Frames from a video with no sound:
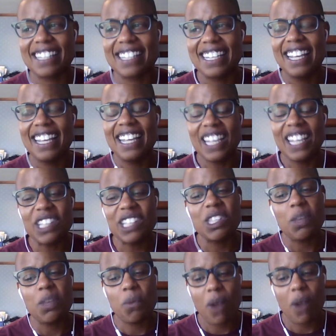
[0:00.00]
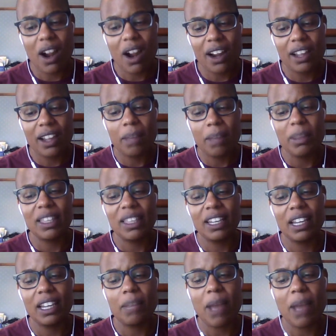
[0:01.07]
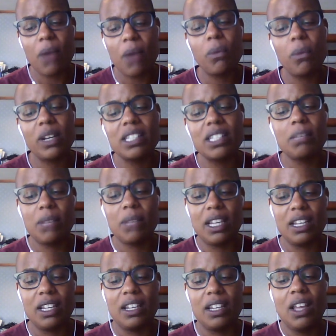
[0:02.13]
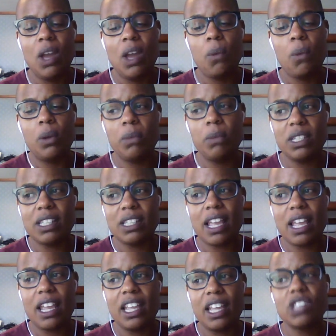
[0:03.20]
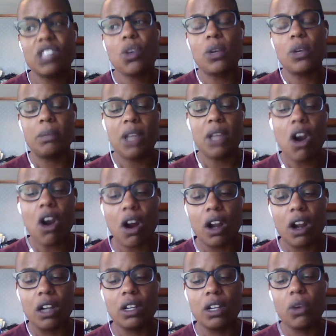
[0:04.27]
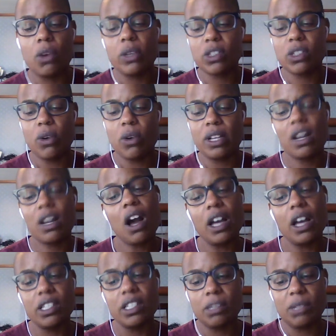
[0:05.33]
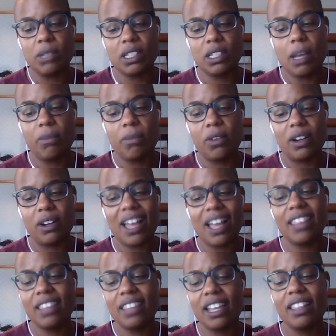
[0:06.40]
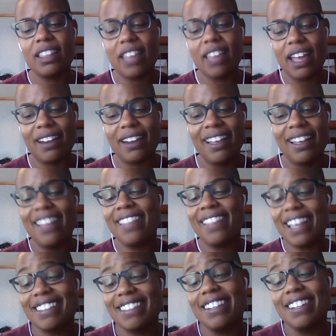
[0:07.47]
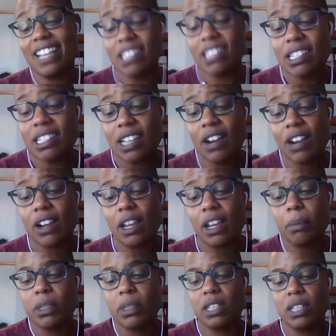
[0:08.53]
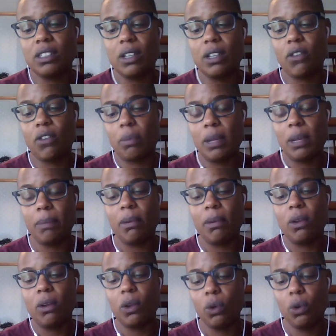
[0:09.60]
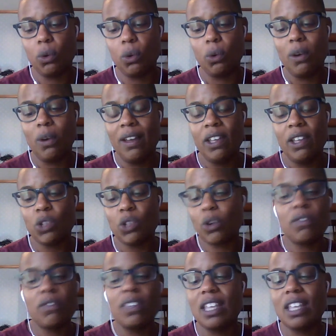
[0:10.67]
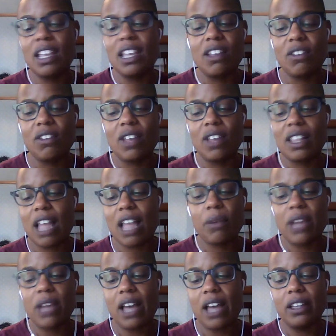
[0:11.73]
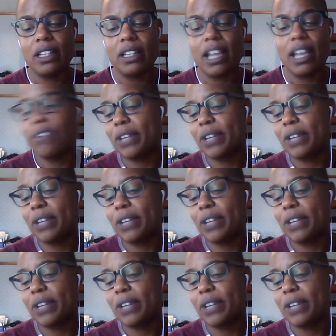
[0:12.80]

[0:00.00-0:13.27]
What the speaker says: is the work, but thinking about what does it mean when we say it's going to be hard or it's going to cause some discomfort. I think that that's necessary, particularly for people who sort of live in that reality every day.